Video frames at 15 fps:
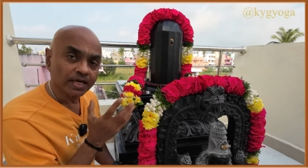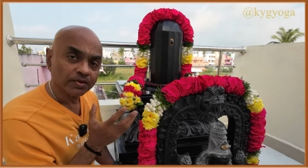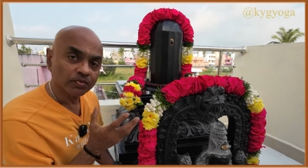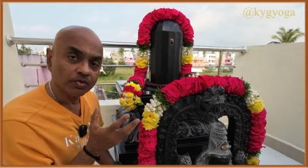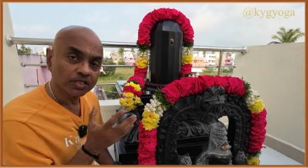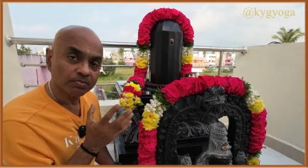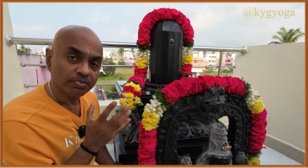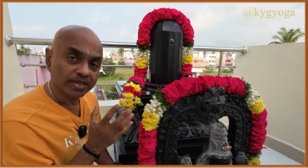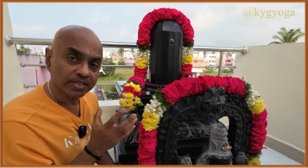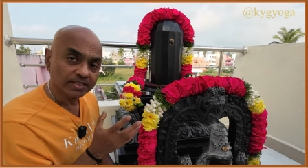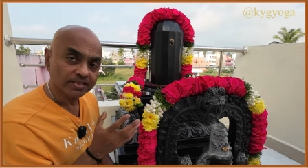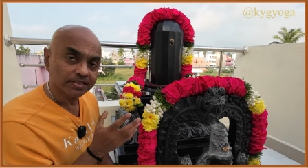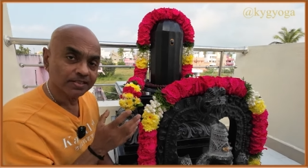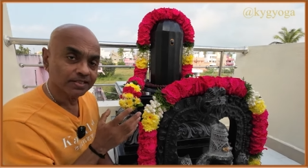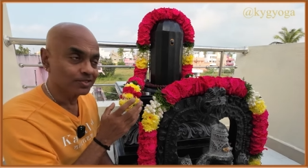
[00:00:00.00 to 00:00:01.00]
that was
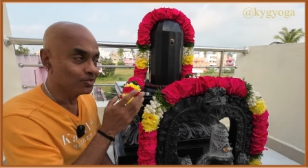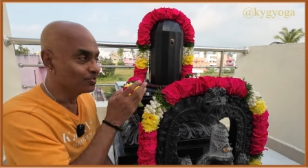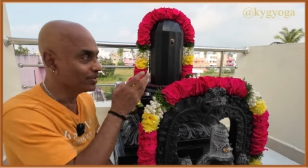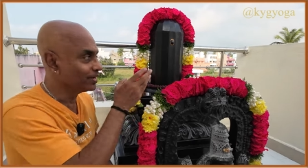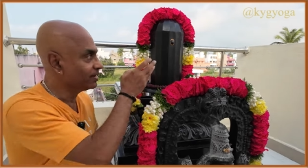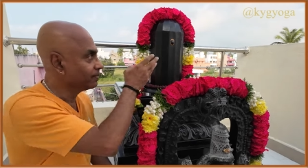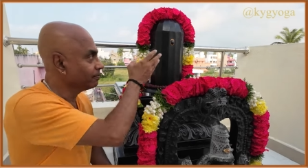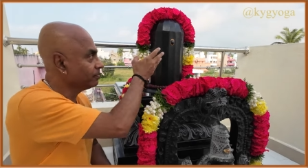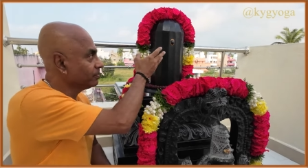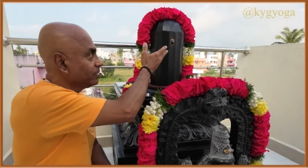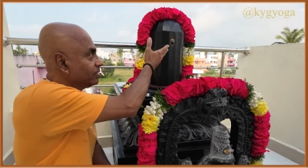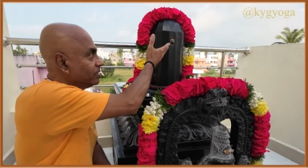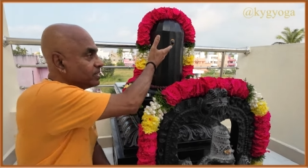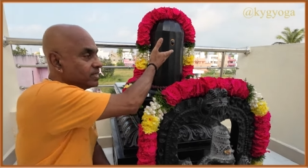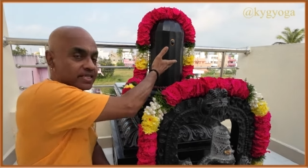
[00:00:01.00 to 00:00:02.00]
presented to me,
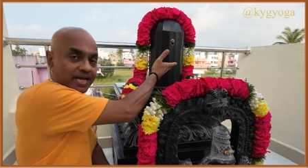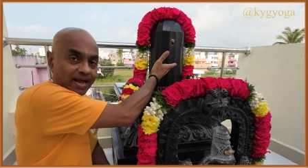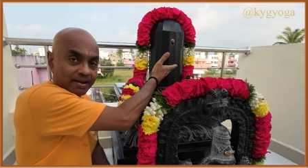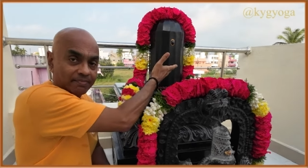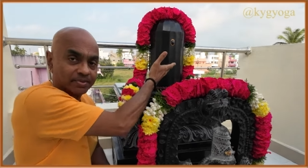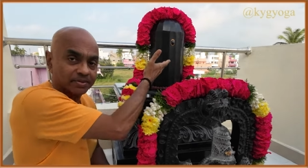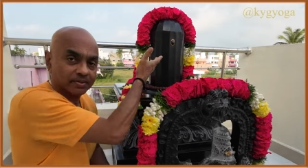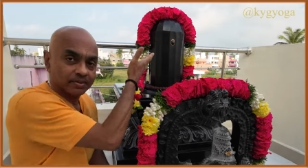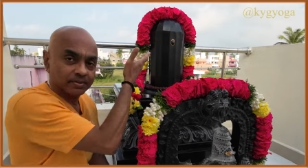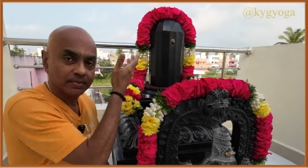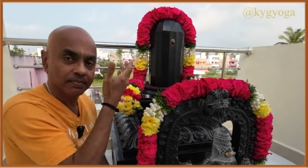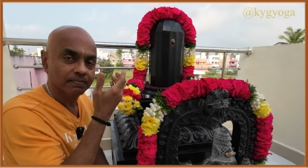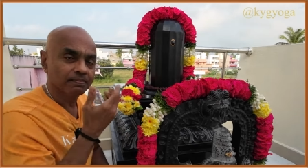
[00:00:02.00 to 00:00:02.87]
this happened.